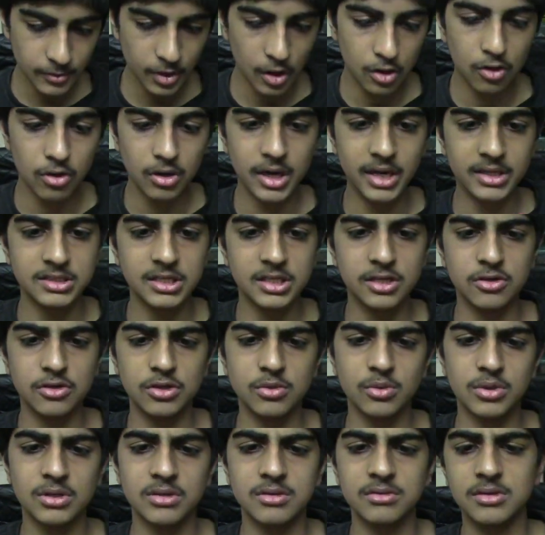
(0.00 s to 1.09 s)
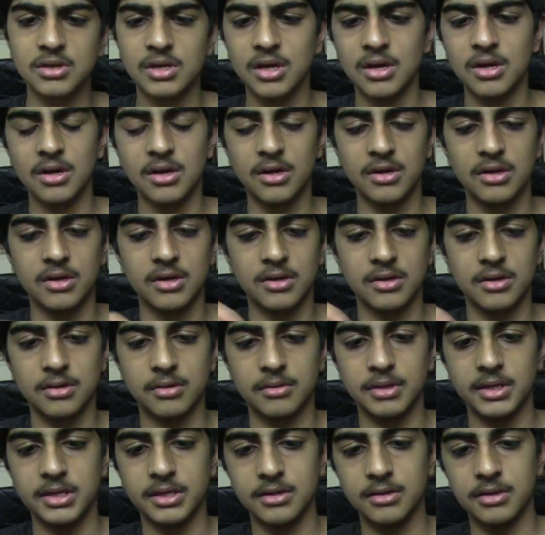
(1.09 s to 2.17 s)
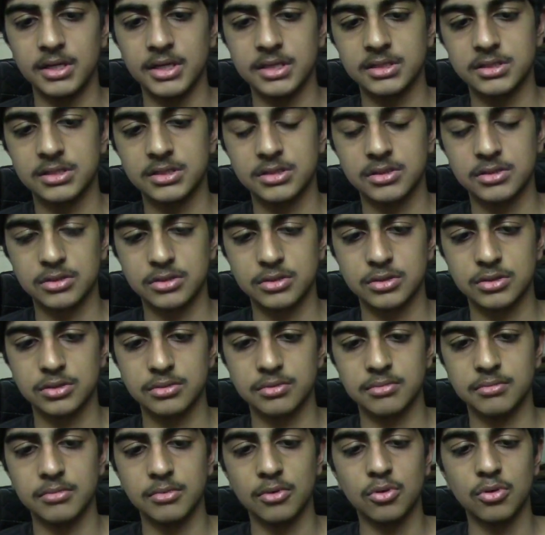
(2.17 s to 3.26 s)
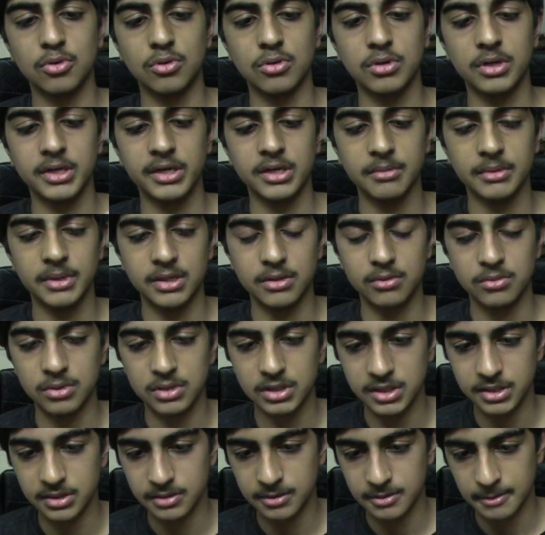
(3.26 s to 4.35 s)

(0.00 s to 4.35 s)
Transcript: or actually no, you know what, let's hold it up equally.